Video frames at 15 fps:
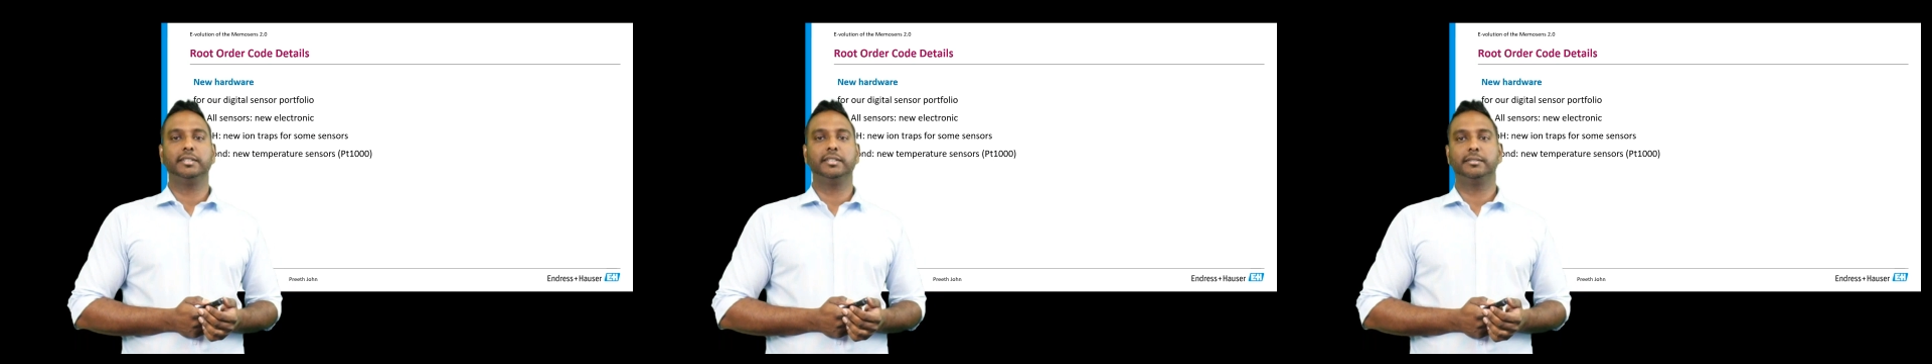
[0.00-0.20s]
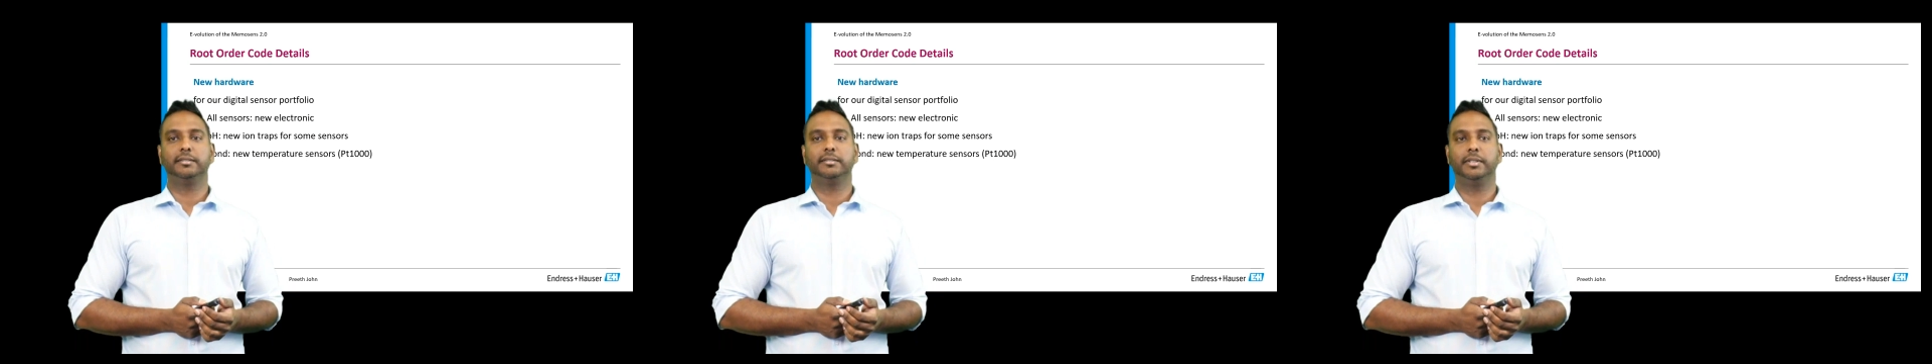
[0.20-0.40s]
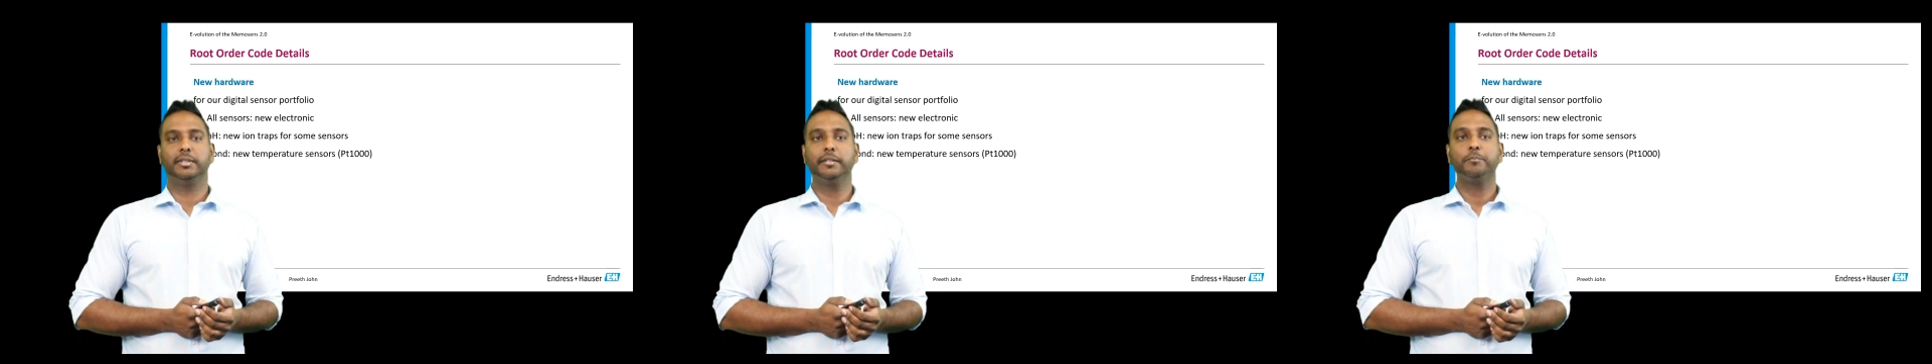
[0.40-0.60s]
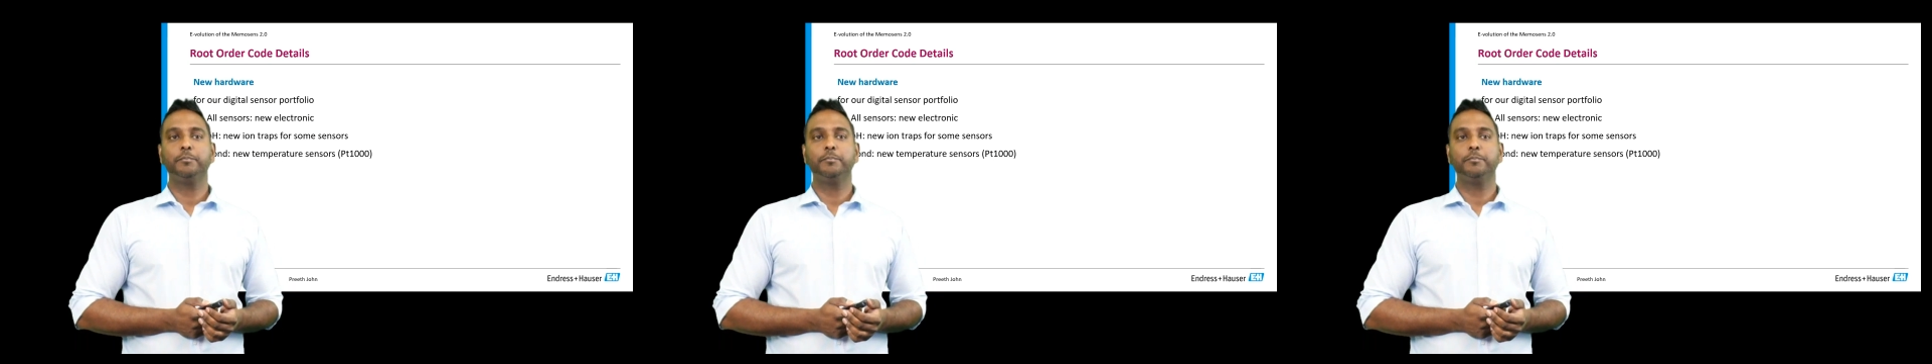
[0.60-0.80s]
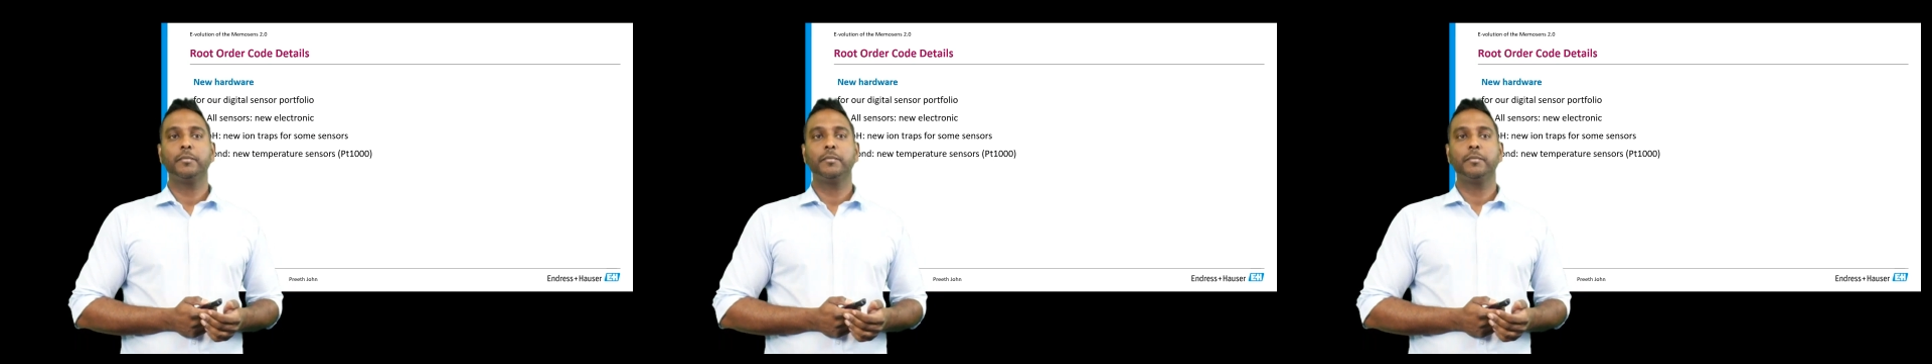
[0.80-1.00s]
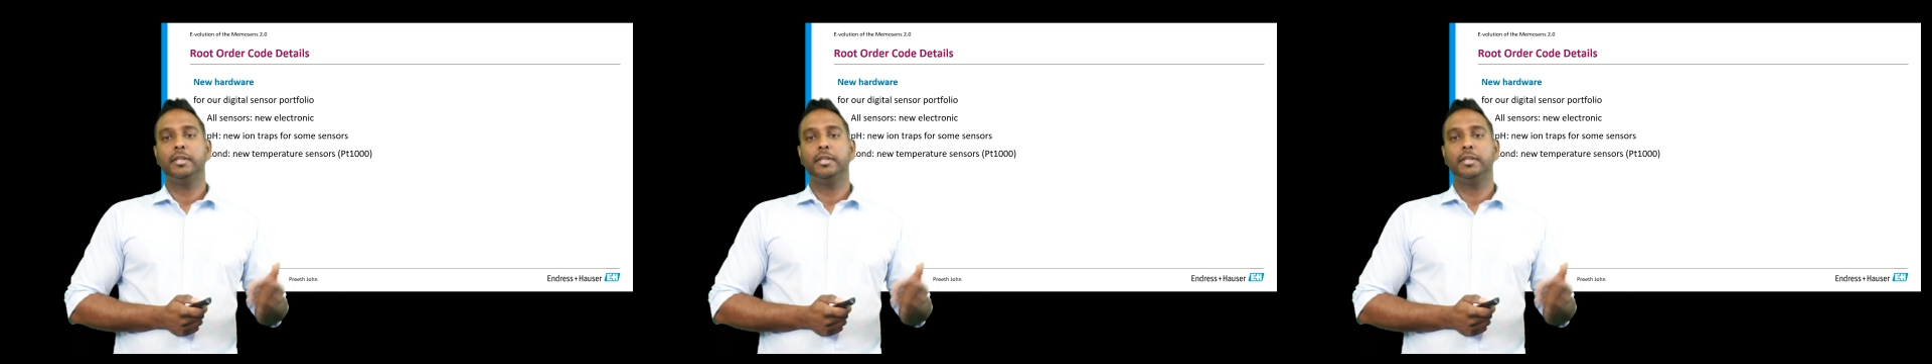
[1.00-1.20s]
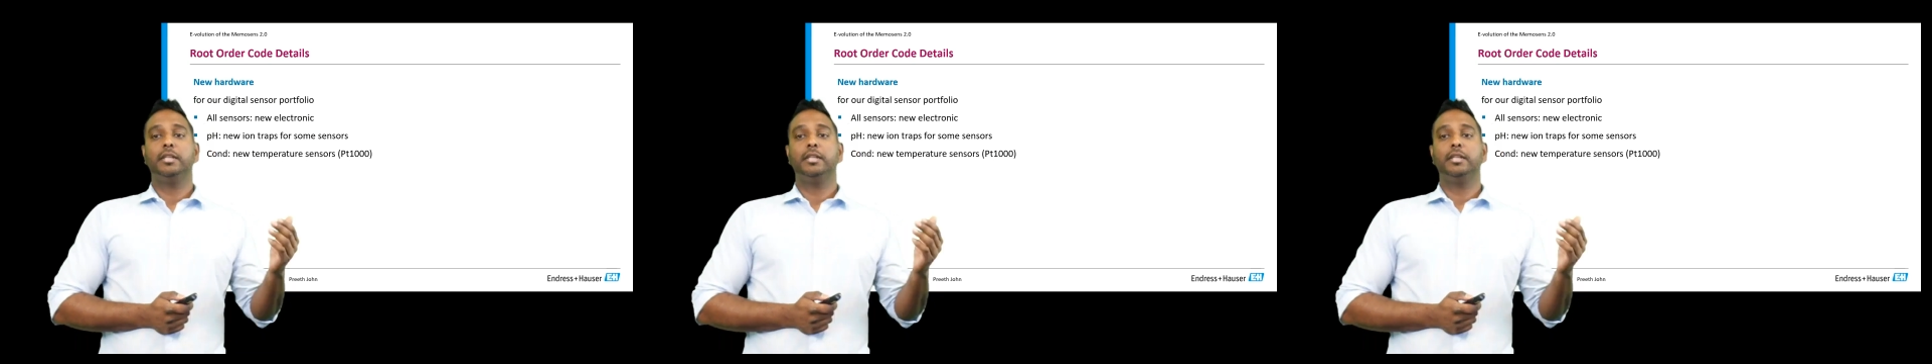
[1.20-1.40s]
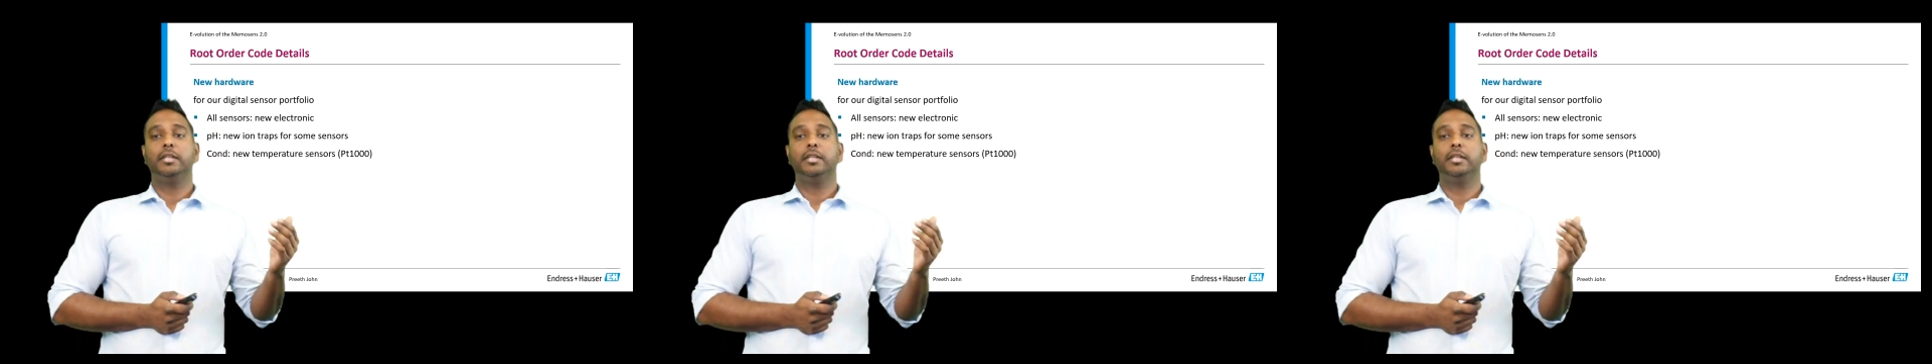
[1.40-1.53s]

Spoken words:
Okay, so with the